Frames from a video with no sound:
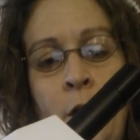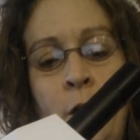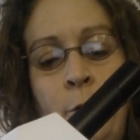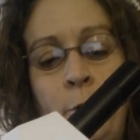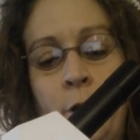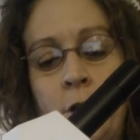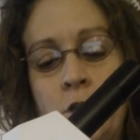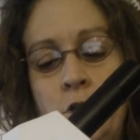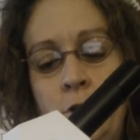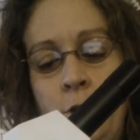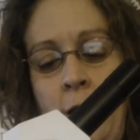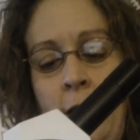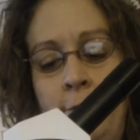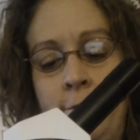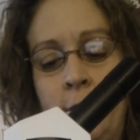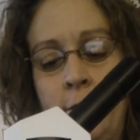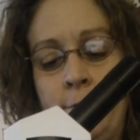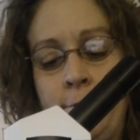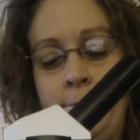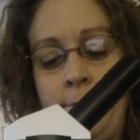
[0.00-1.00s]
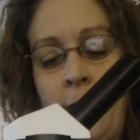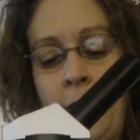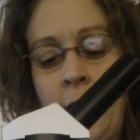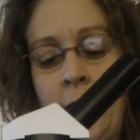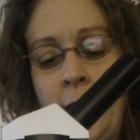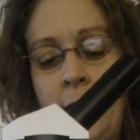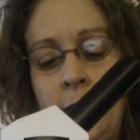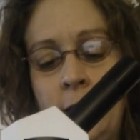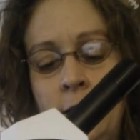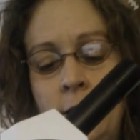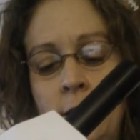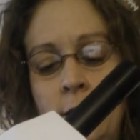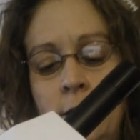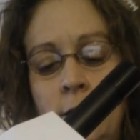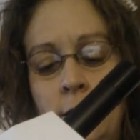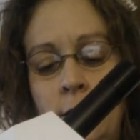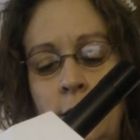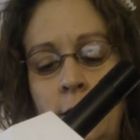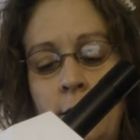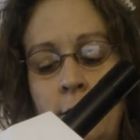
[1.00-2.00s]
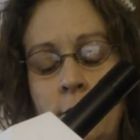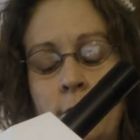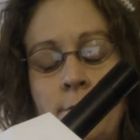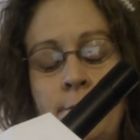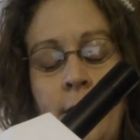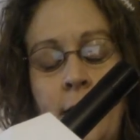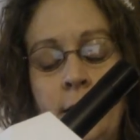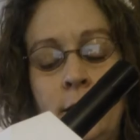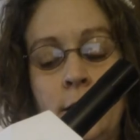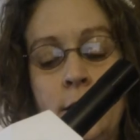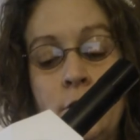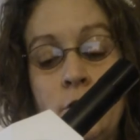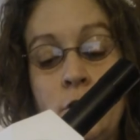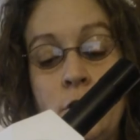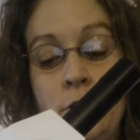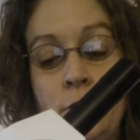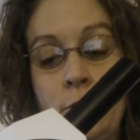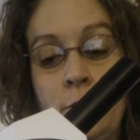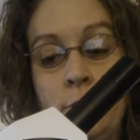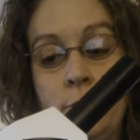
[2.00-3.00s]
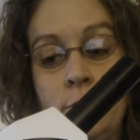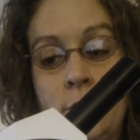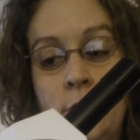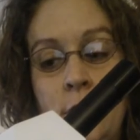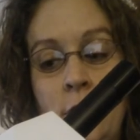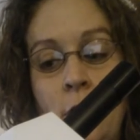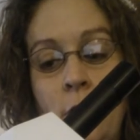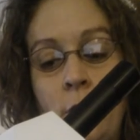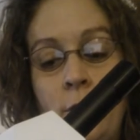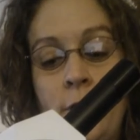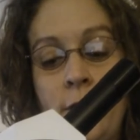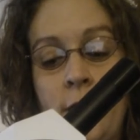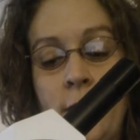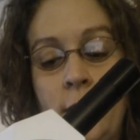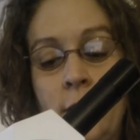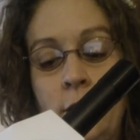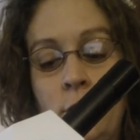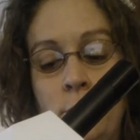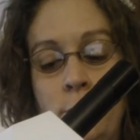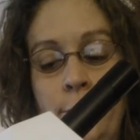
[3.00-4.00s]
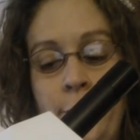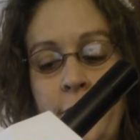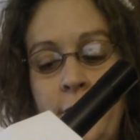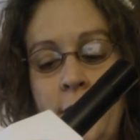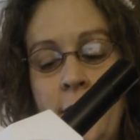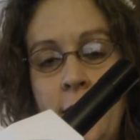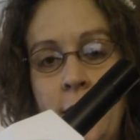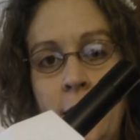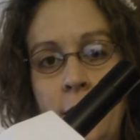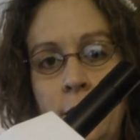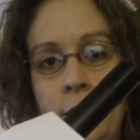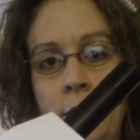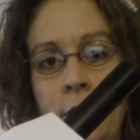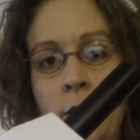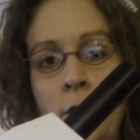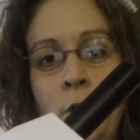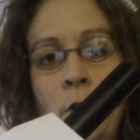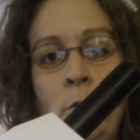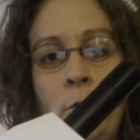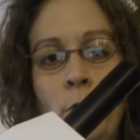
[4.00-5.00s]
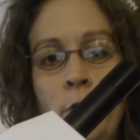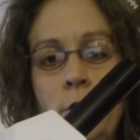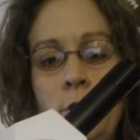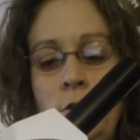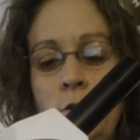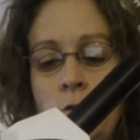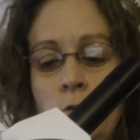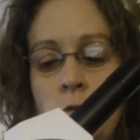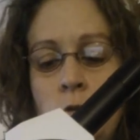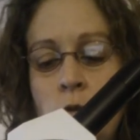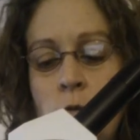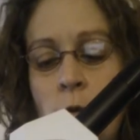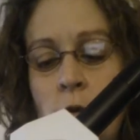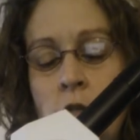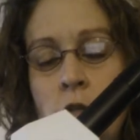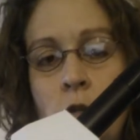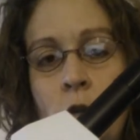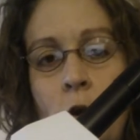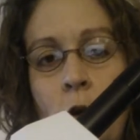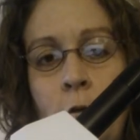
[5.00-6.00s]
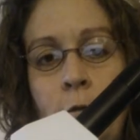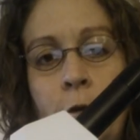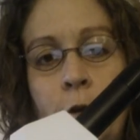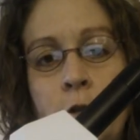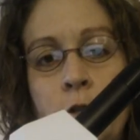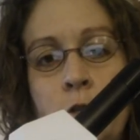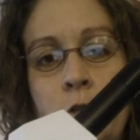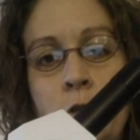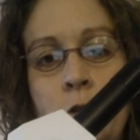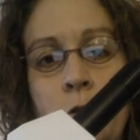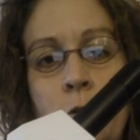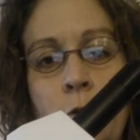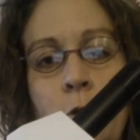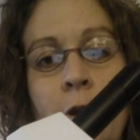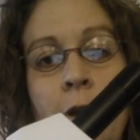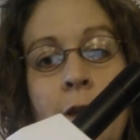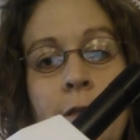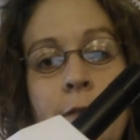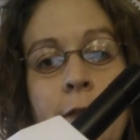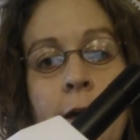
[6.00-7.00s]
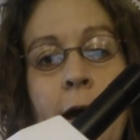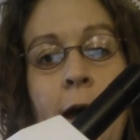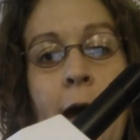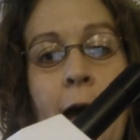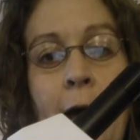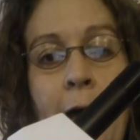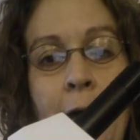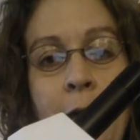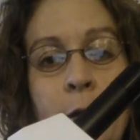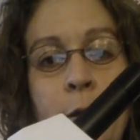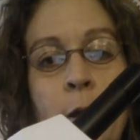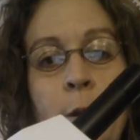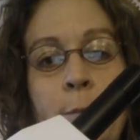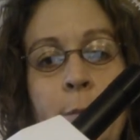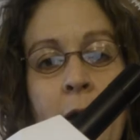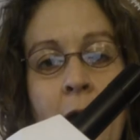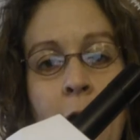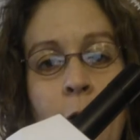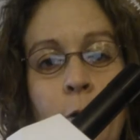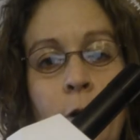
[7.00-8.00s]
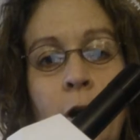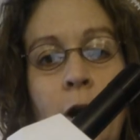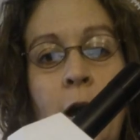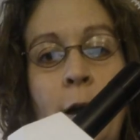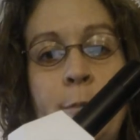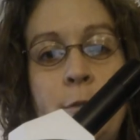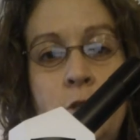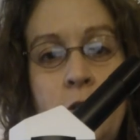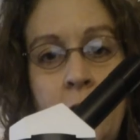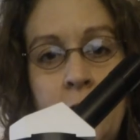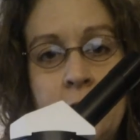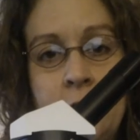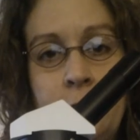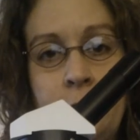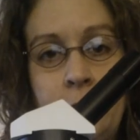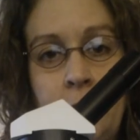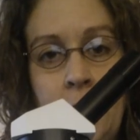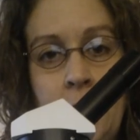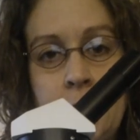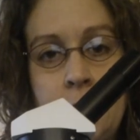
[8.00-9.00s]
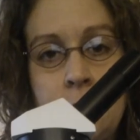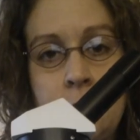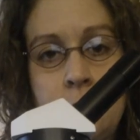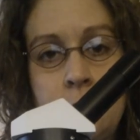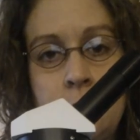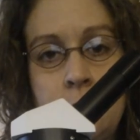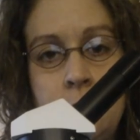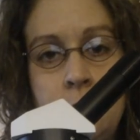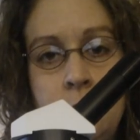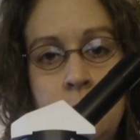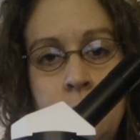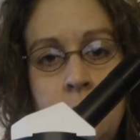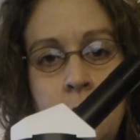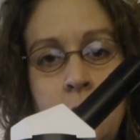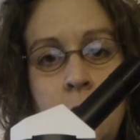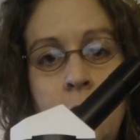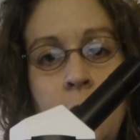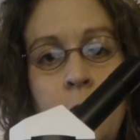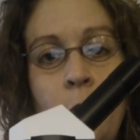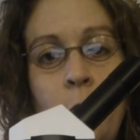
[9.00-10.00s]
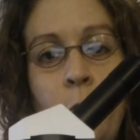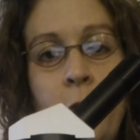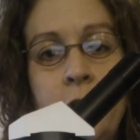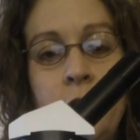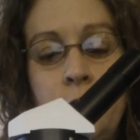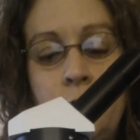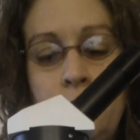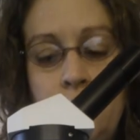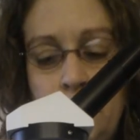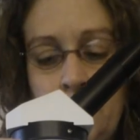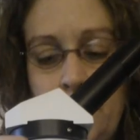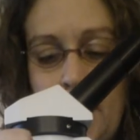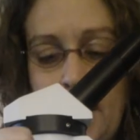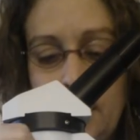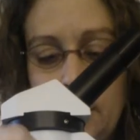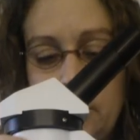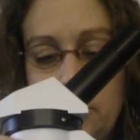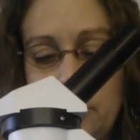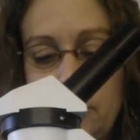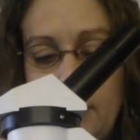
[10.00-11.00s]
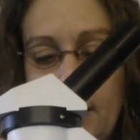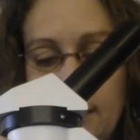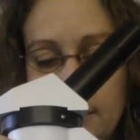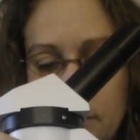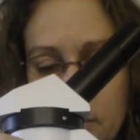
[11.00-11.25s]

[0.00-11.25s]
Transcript: Once you have it finely tuned, then and only then will you switch it over to the high power objective lens. When you do that